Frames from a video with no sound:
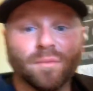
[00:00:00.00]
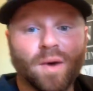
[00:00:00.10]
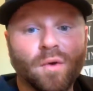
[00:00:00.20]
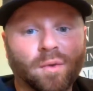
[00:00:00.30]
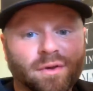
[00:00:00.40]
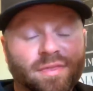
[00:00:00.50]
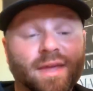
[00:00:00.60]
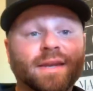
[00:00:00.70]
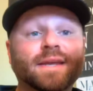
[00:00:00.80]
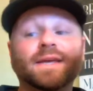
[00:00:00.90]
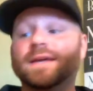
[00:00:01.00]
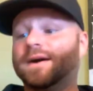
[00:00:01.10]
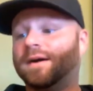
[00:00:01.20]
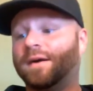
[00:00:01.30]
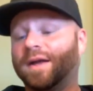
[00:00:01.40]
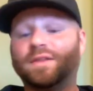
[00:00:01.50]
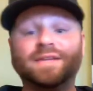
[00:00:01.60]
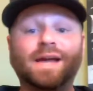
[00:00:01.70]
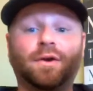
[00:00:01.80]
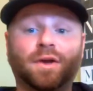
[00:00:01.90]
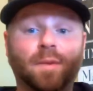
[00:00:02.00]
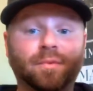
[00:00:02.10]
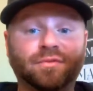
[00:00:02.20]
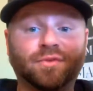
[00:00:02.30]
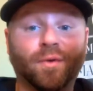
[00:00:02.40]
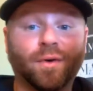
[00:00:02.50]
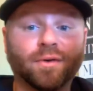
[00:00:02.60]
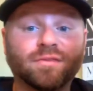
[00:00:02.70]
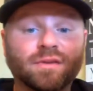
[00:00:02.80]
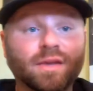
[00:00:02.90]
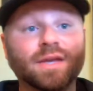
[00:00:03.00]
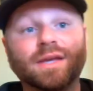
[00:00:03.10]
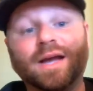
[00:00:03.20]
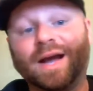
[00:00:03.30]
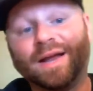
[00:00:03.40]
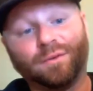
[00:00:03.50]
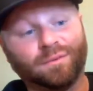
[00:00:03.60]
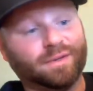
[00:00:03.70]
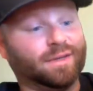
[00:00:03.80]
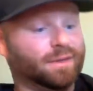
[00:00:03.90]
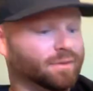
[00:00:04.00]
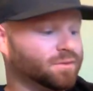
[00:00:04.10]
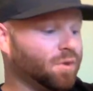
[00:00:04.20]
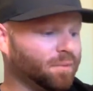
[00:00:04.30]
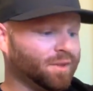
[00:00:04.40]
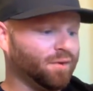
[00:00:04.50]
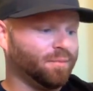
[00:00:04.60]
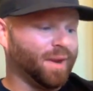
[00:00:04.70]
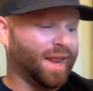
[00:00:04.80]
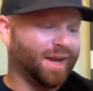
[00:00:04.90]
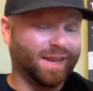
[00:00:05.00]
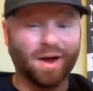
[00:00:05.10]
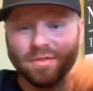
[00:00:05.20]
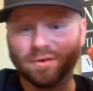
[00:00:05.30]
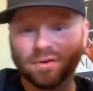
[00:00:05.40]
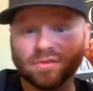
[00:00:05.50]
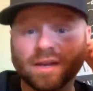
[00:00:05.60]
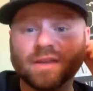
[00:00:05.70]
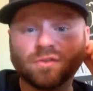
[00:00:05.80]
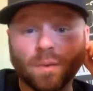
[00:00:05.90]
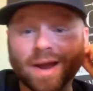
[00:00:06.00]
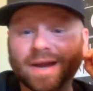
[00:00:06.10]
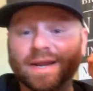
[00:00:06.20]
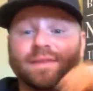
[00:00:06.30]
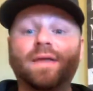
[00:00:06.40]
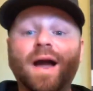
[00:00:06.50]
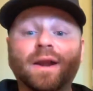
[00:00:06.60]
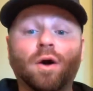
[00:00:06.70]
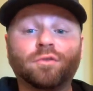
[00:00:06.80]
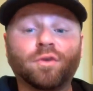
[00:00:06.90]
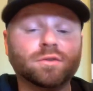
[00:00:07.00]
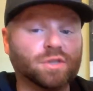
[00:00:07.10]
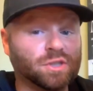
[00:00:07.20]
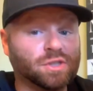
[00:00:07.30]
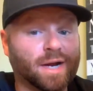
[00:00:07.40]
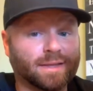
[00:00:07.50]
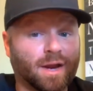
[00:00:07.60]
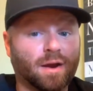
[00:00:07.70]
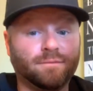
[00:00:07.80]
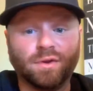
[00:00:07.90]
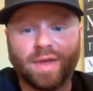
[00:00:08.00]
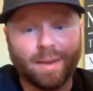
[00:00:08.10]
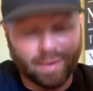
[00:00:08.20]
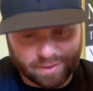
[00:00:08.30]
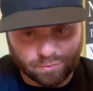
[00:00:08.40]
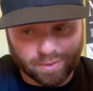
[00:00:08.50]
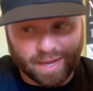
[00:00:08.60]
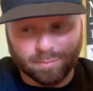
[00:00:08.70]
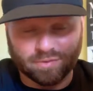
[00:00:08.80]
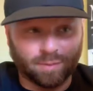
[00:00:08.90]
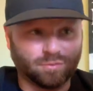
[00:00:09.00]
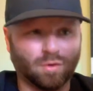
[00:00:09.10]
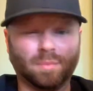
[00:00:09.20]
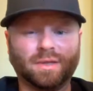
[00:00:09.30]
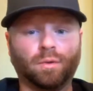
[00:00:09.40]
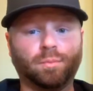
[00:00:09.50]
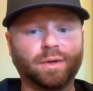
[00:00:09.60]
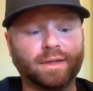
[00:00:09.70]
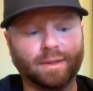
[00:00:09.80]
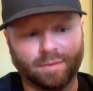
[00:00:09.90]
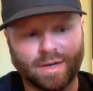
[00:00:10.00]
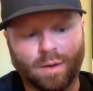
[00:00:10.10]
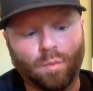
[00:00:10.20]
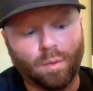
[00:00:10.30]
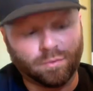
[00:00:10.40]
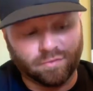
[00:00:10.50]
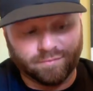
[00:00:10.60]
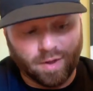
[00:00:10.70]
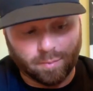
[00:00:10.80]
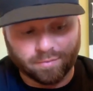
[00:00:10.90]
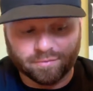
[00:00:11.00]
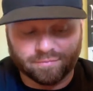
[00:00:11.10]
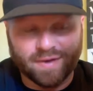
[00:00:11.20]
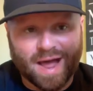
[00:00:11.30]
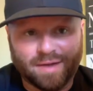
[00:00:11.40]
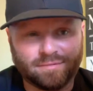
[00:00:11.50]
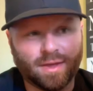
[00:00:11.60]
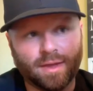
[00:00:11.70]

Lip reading: Well worth it. I cleaned out a couple stores. I don't really know if I'm gonna hit any others. It is going on online also, so you can check there if you can't make it to a GameStop store. But they were pretty limited on what was available for $5.